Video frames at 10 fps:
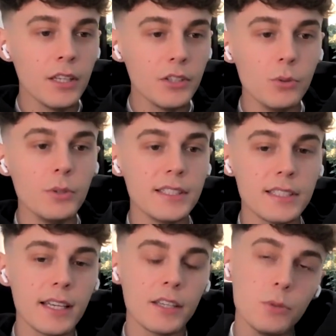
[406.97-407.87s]
You need
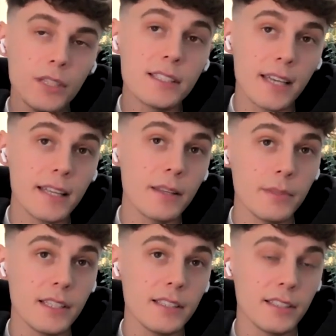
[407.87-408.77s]
to take them
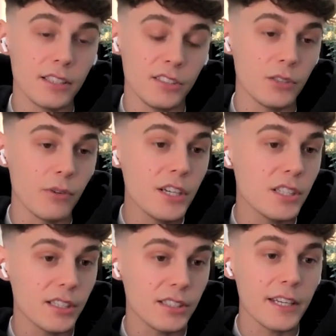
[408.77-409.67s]
into
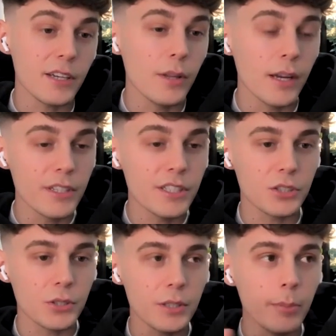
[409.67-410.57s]
consideration because they know their
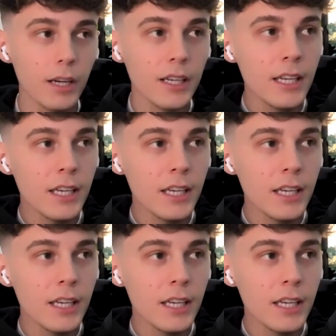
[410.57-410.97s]
industry, but